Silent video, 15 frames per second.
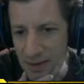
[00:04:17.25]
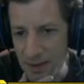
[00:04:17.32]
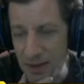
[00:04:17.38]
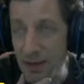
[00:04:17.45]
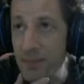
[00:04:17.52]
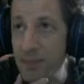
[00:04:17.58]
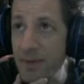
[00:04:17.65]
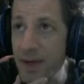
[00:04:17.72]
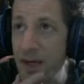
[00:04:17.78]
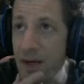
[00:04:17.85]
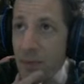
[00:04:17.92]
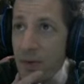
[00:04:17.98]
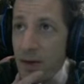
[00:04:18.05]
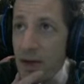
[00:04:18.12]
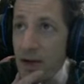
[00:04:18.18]

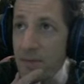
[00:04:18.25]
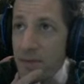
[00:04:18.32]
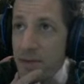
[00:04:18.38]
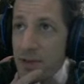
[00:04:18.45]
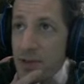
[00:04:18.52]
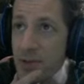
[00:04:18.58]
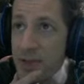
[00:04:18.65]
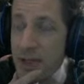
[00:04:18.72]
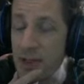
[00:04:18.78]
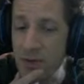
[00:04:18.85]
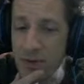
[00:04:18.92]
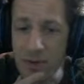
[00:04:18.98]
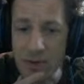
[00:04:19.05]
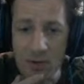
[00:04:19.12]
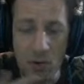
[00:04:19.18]
However, you do get a
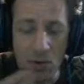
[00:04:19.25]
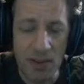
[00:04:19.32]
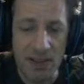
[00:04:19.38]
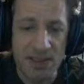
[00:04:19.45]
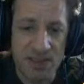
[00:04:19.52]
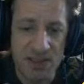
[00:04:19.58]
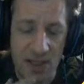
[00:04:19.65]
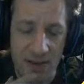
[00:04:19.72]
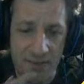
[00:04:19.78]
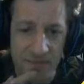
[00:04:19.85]
whole lot of stuff.